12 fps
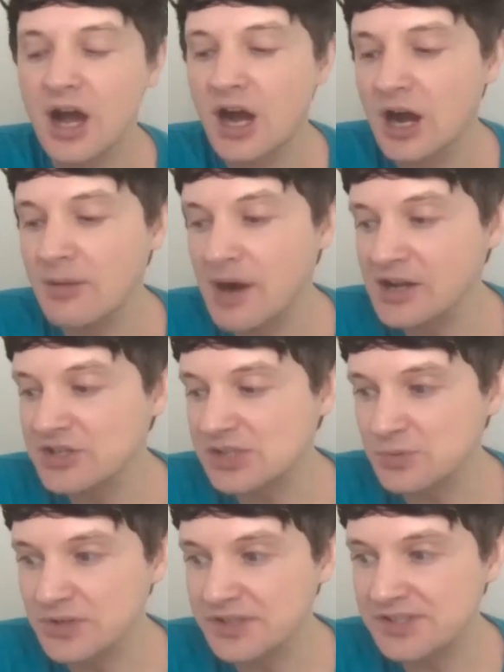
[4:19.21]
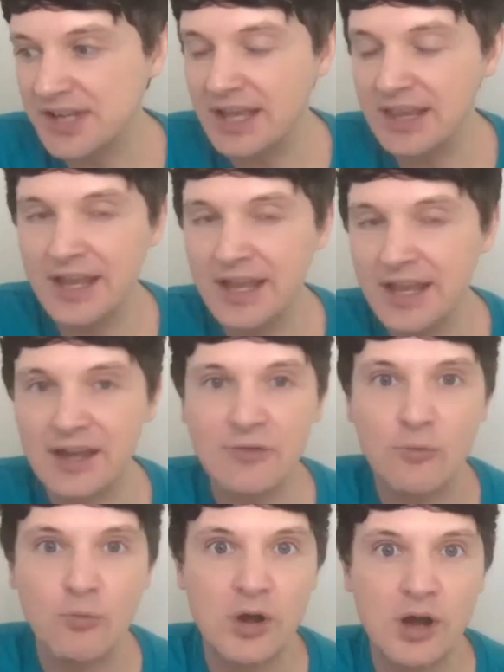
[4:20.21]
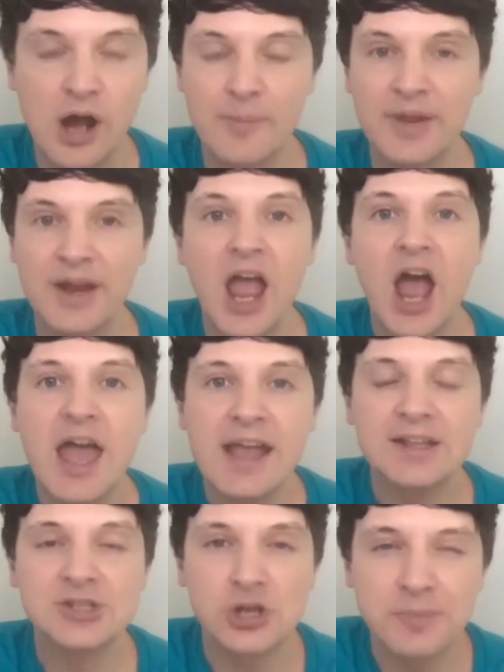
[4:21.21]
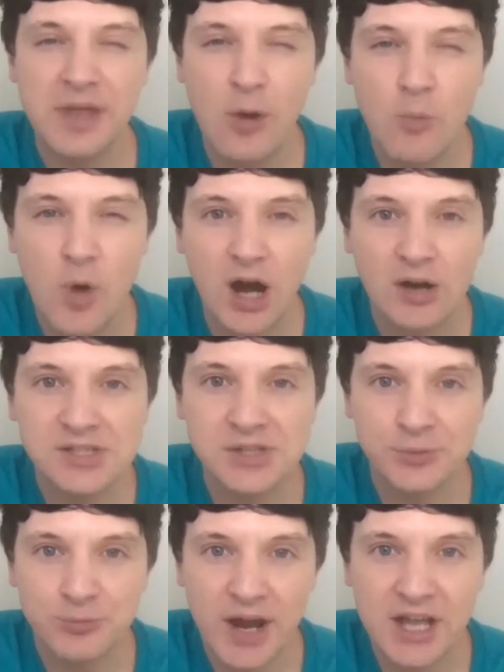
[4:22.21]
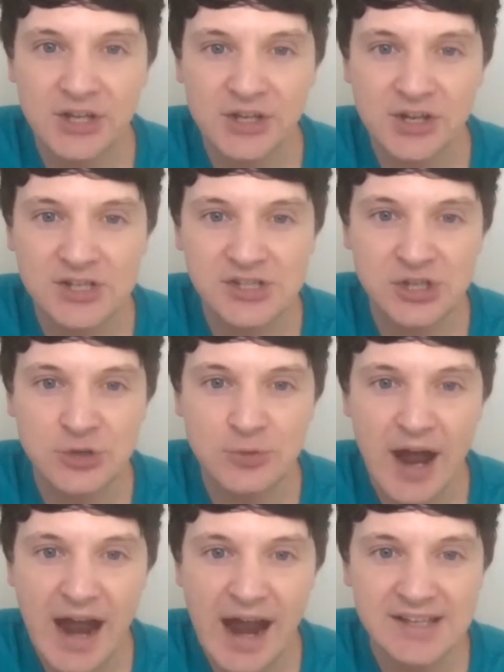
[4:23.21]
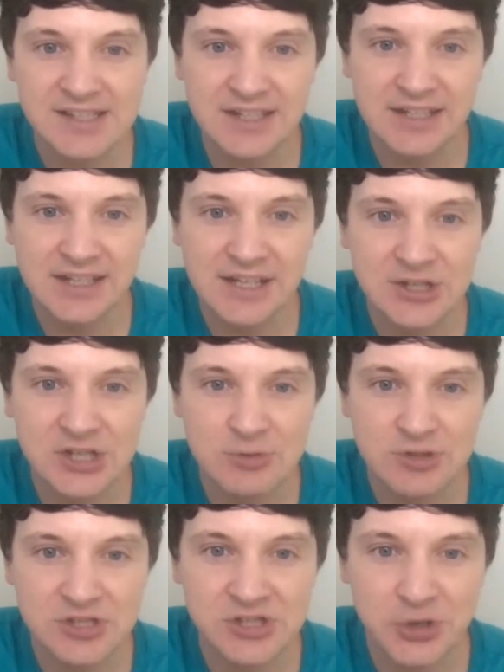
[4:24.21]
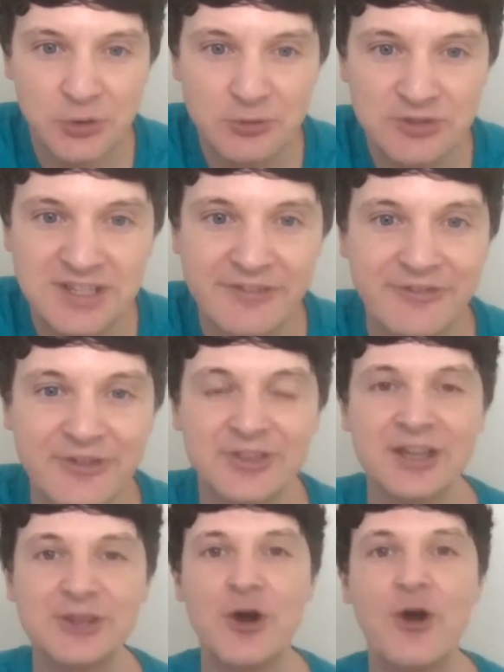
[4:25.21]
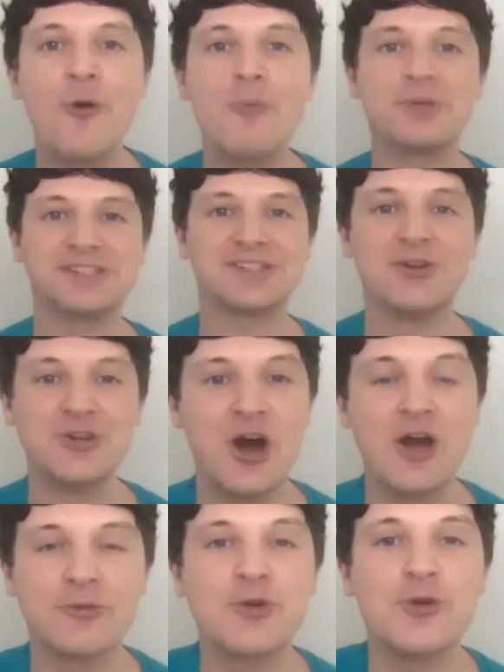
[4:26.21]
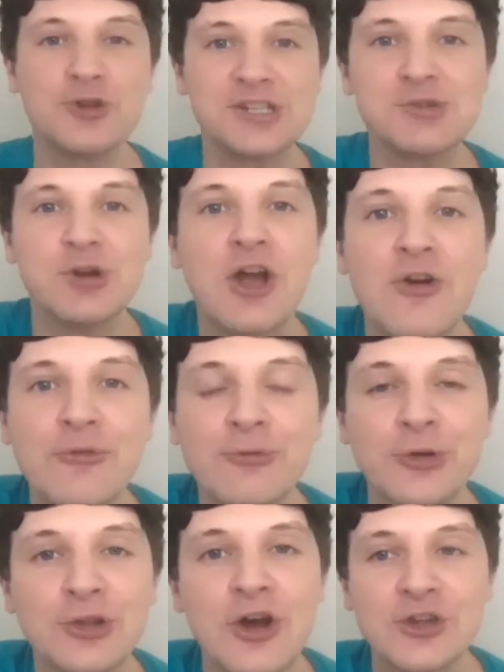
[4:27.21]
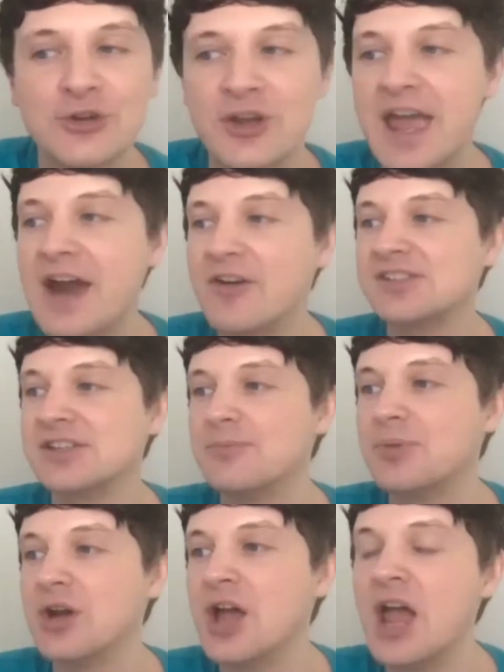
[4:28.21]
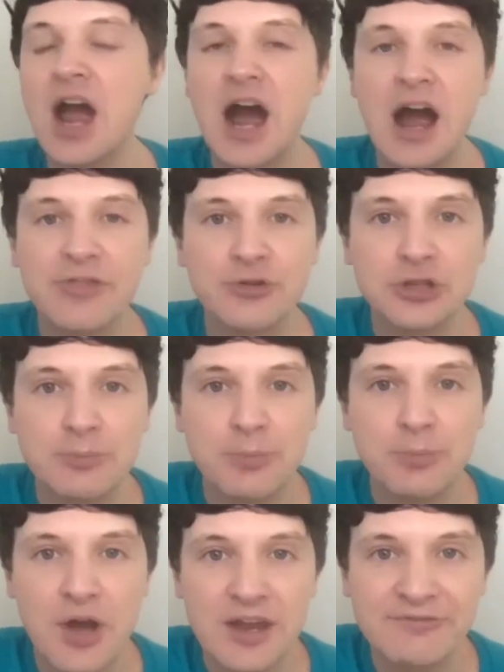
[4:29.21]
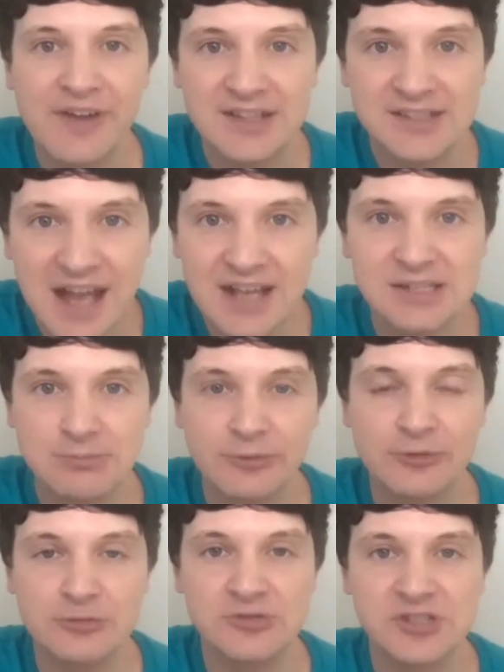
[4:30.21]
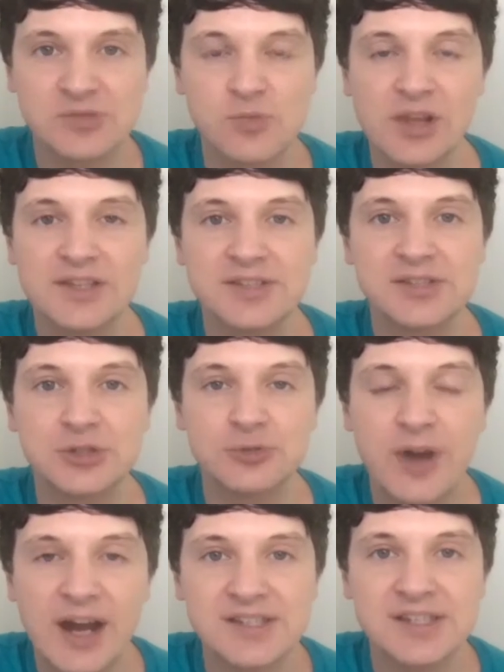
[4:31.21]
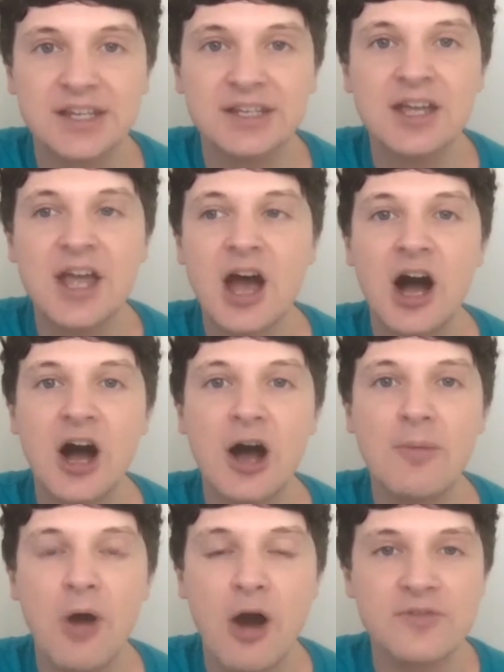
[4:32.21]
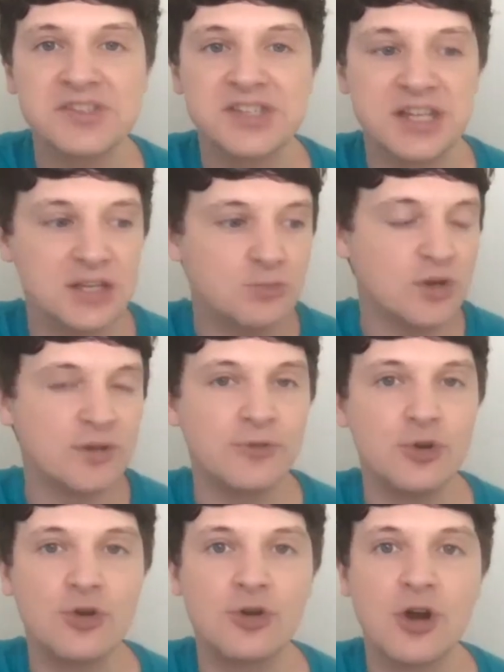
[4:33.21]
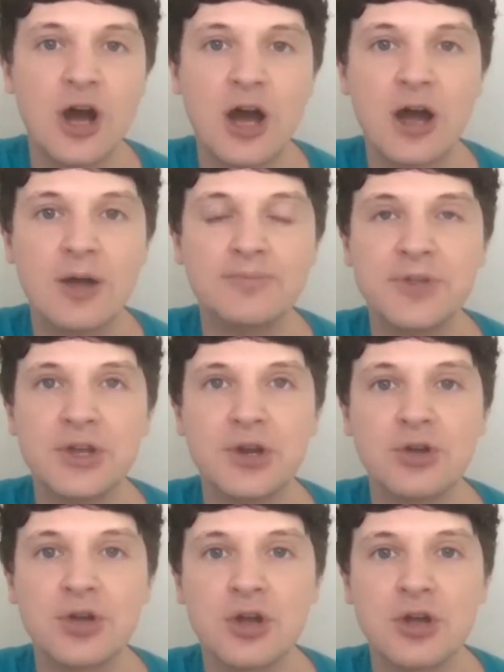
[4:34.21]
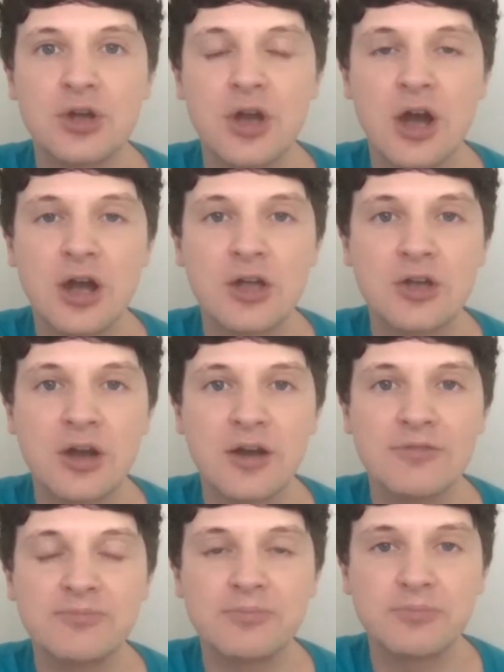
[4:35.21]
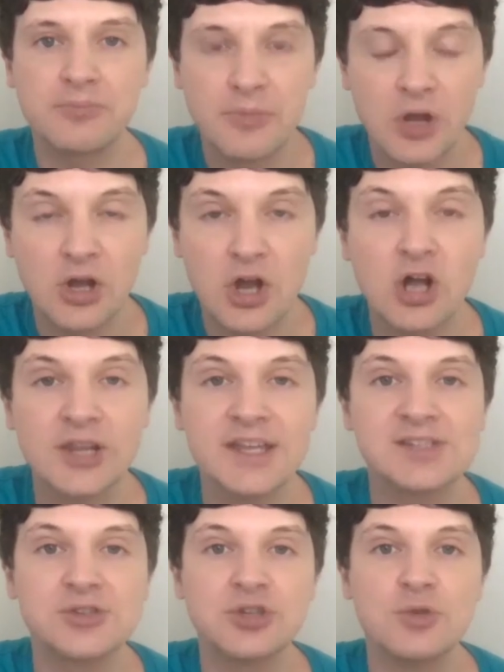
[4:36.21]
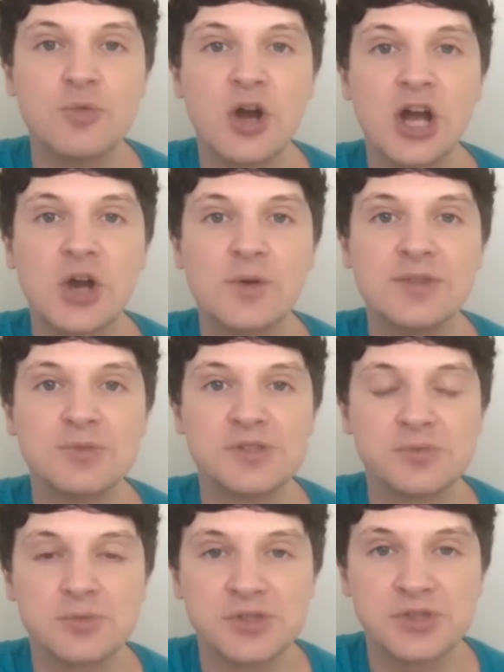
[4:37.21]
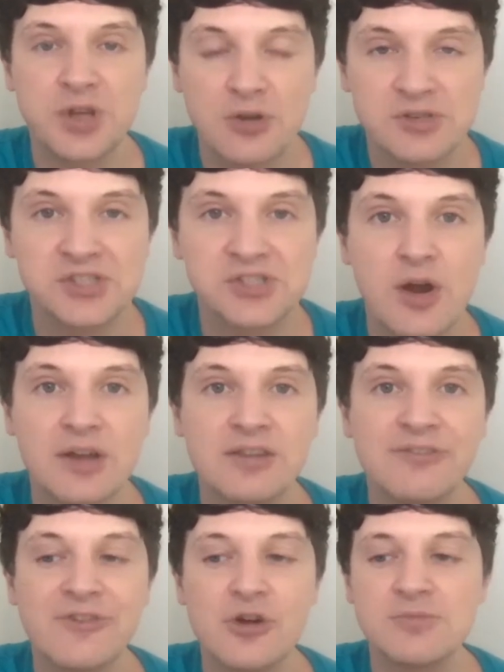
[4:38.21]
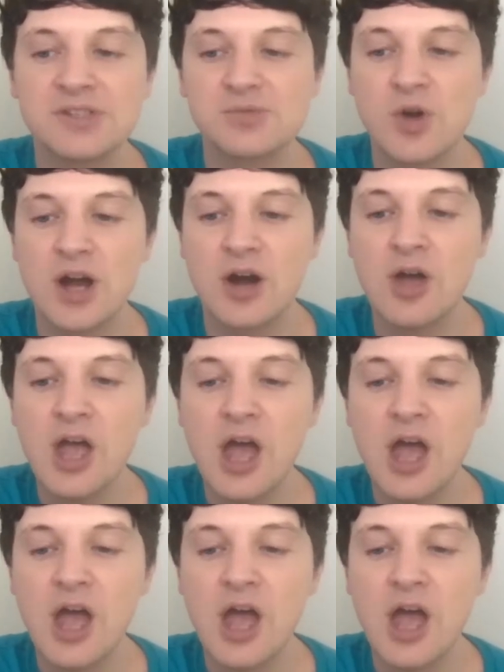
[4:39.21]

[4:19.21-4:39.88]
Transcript: Um, I just want to say, like, I mean, it took me a while to recognize you were acting in it because you were so different, like your whole persona. And of course, you are going for a lot in your character, but I thought you put in a fantastic performance as well as directing. Um, obviously, one of your, uh, you know, uh, uh, co- colleagues that you work with was was co-starring in the film as well.